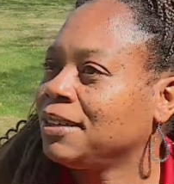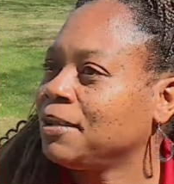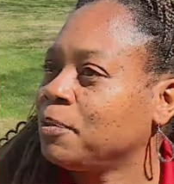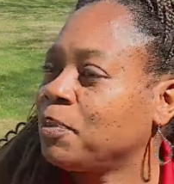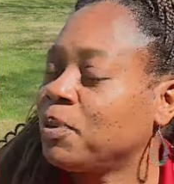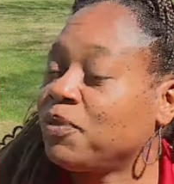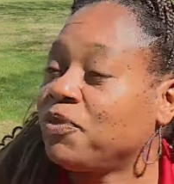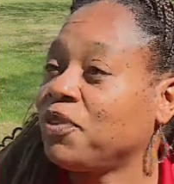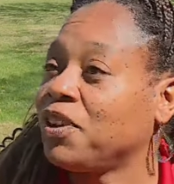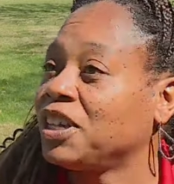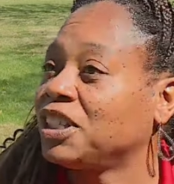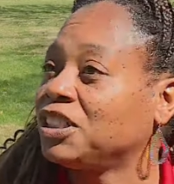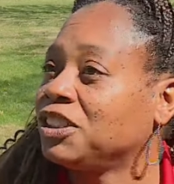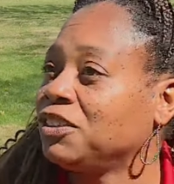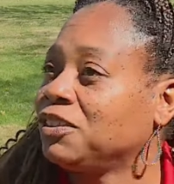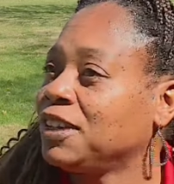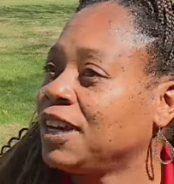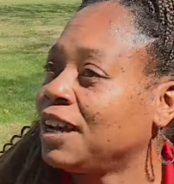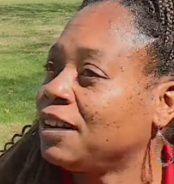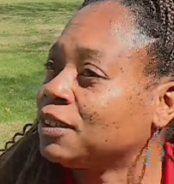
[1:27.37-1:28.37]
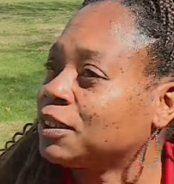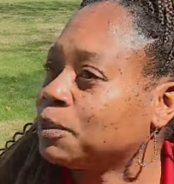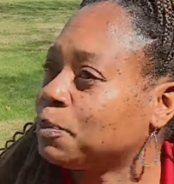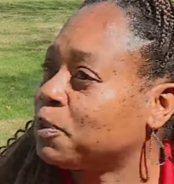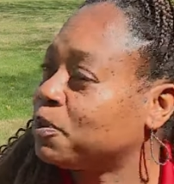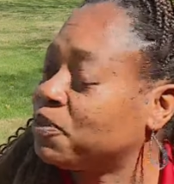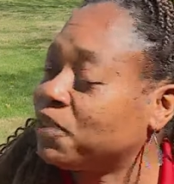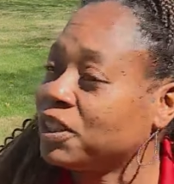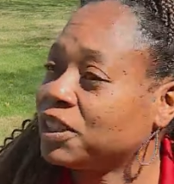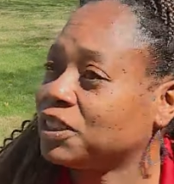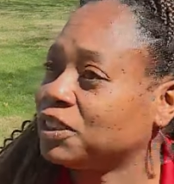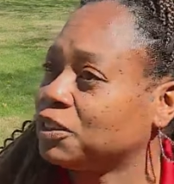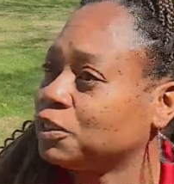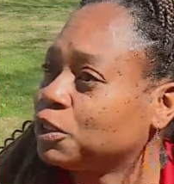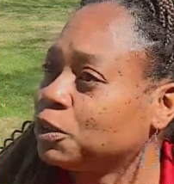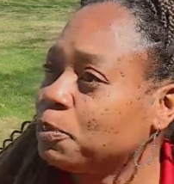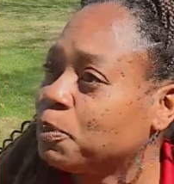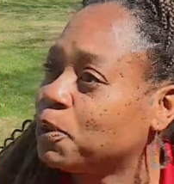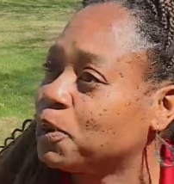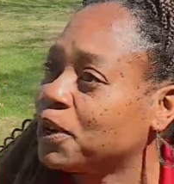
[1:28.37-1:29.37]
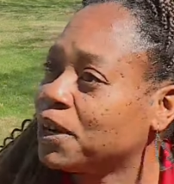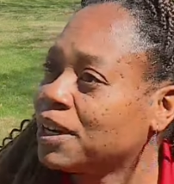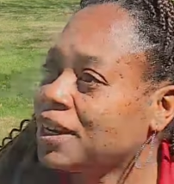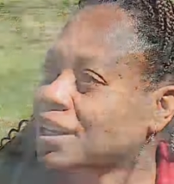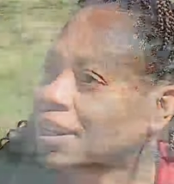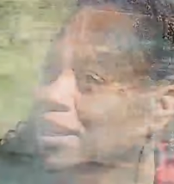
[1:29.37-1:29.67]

professional. Now it's a professional sport.